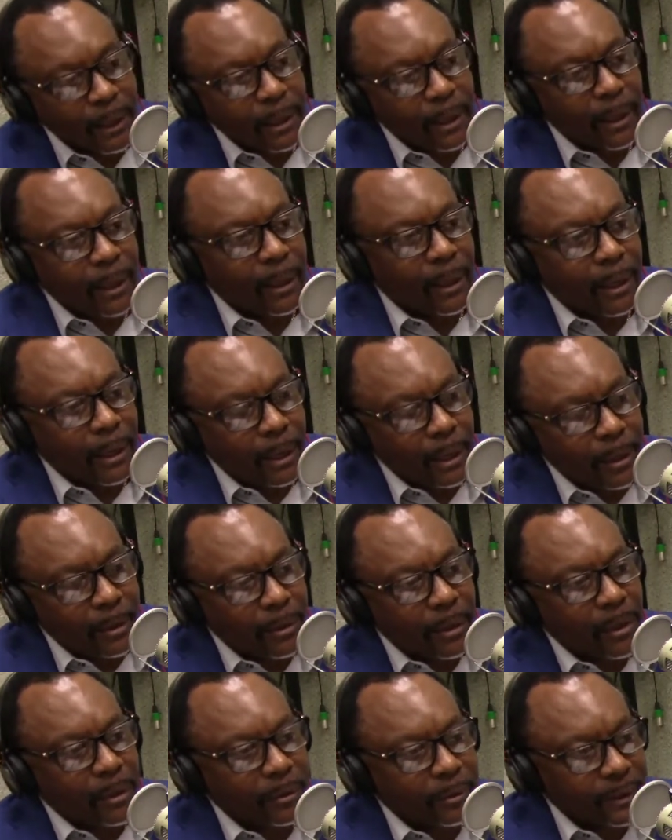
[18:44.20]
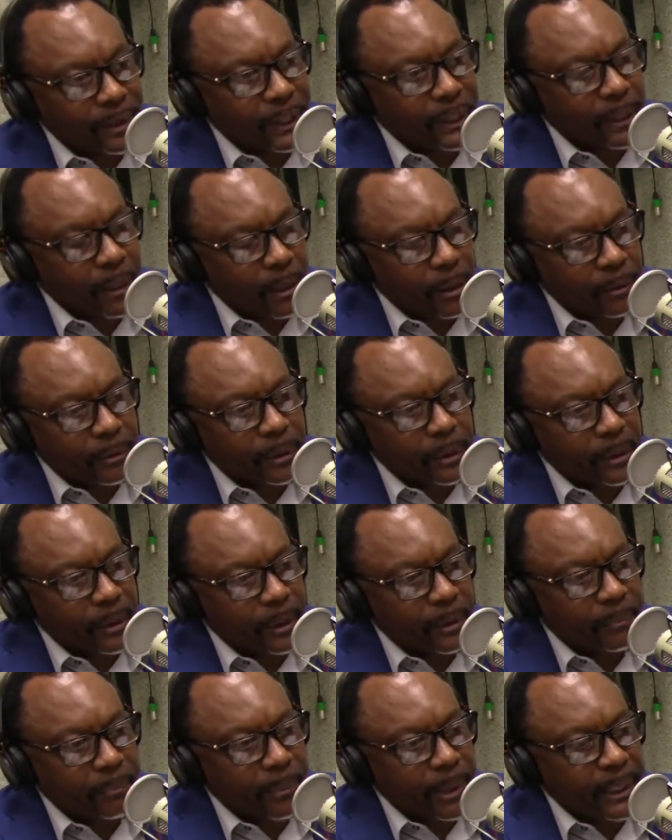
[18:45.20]
on the
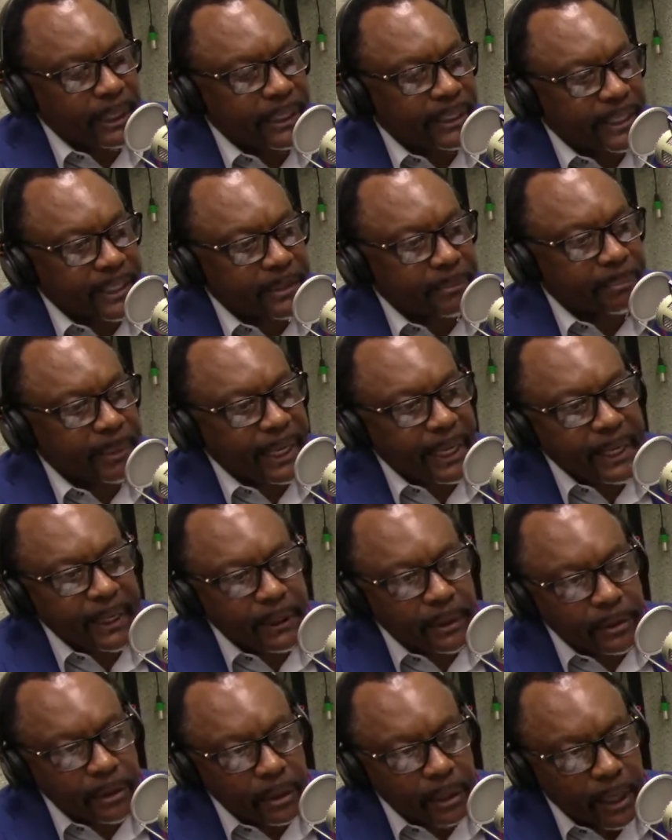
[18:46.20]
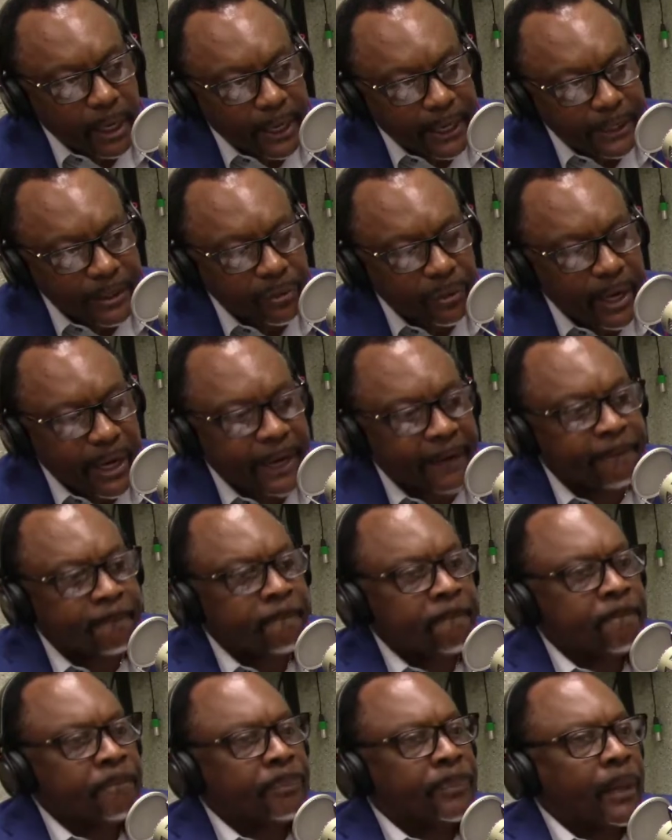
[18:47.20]
money that's paid into the contract,
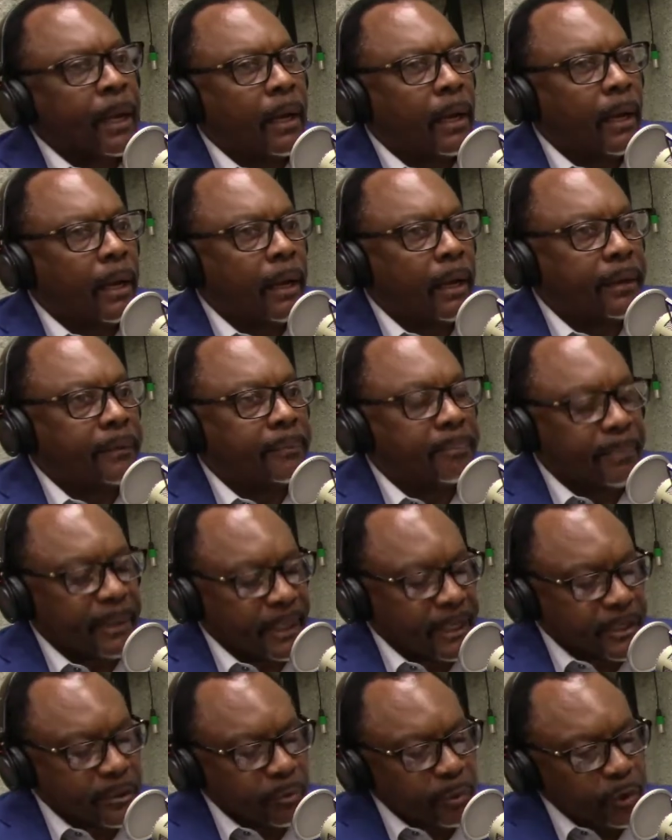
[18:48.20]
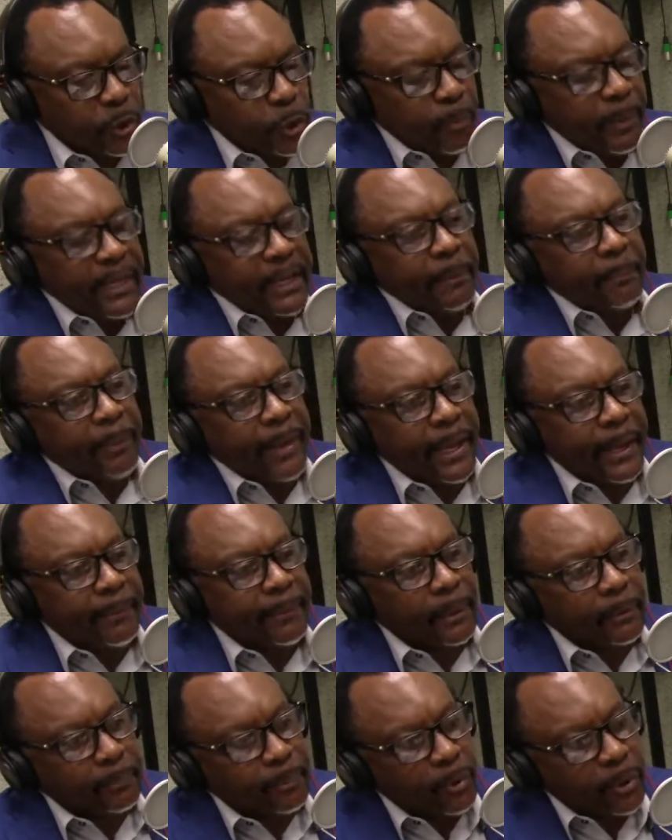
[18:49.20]
because when you make a
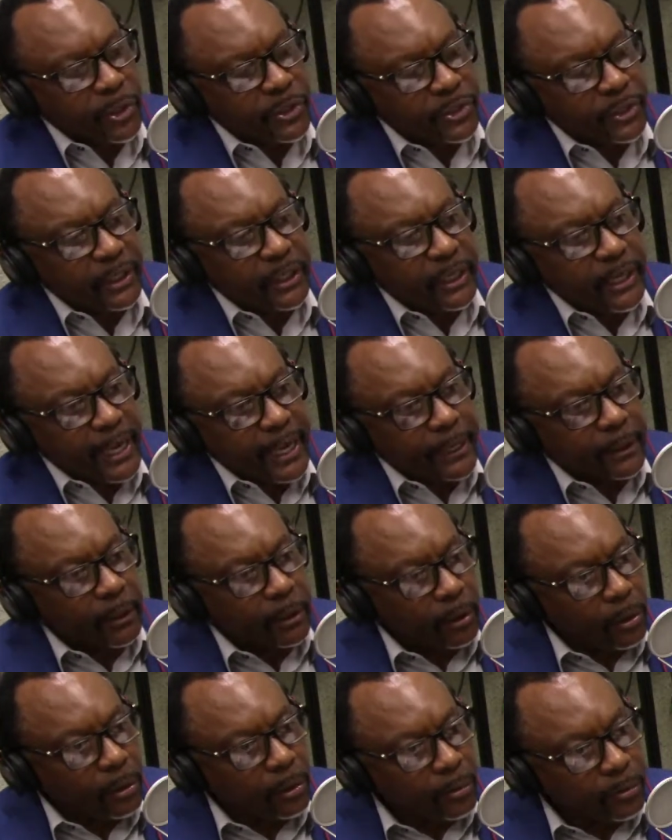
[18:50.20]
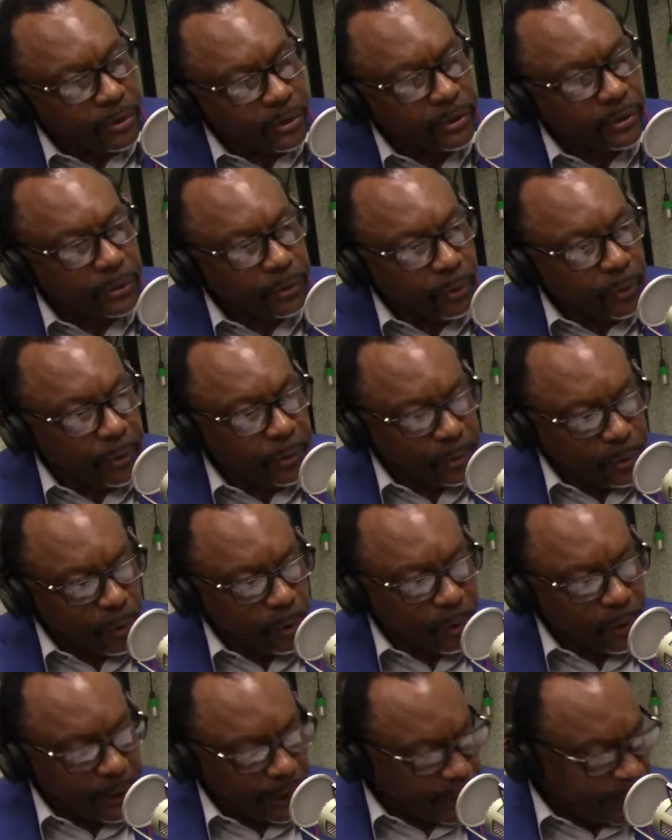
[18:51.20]
payment, a portion of that goes toward